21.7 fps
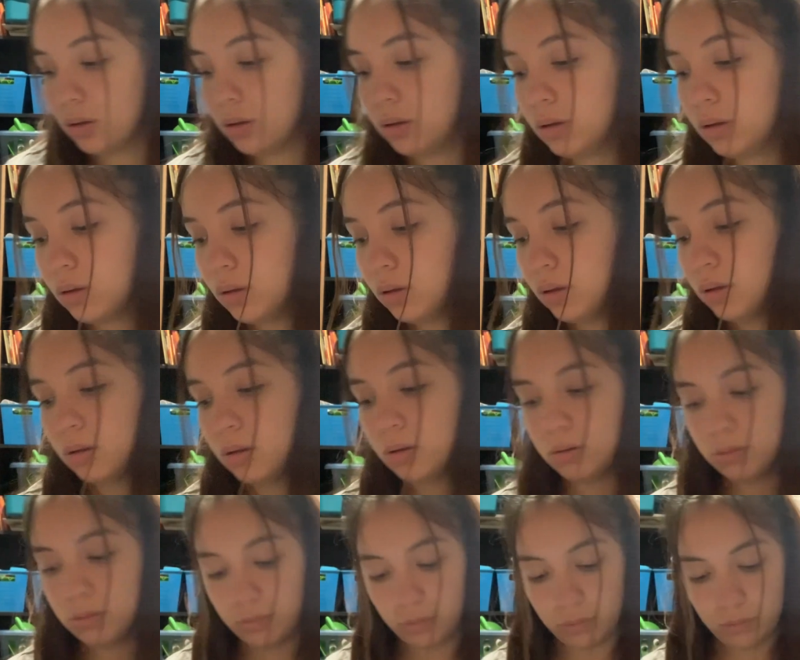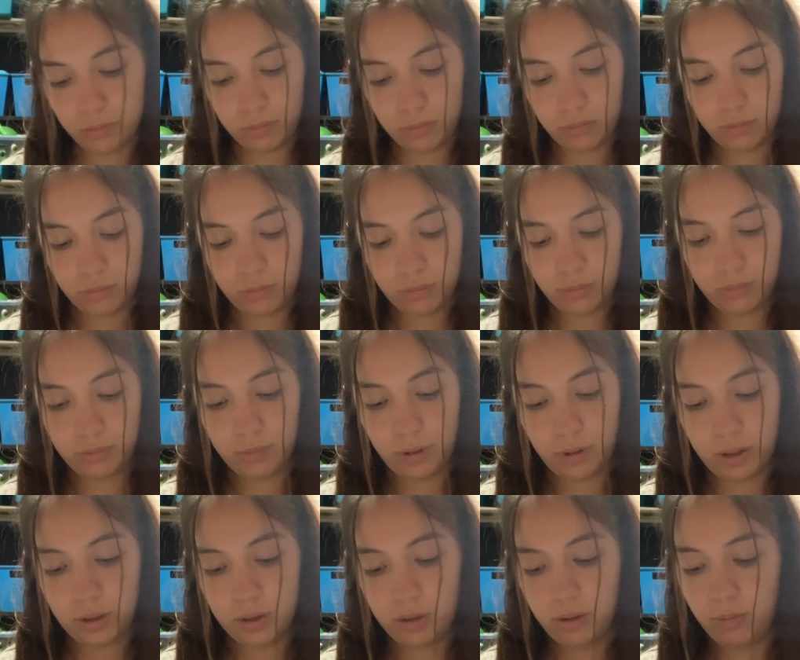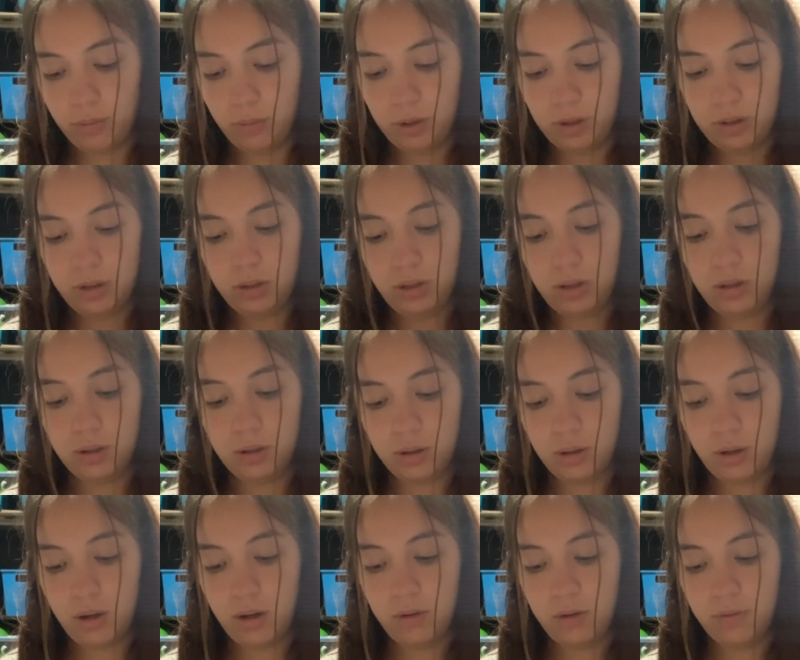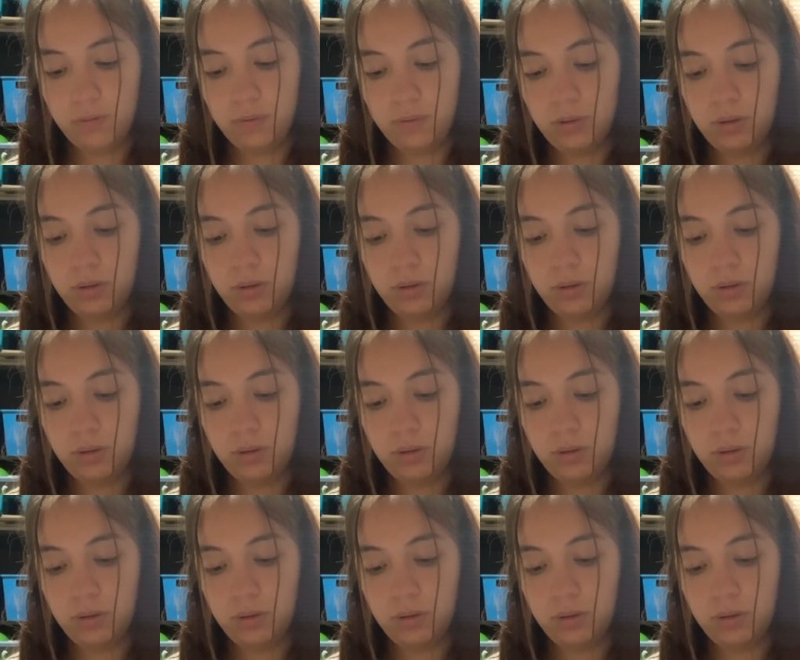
I see Wednesday's left in this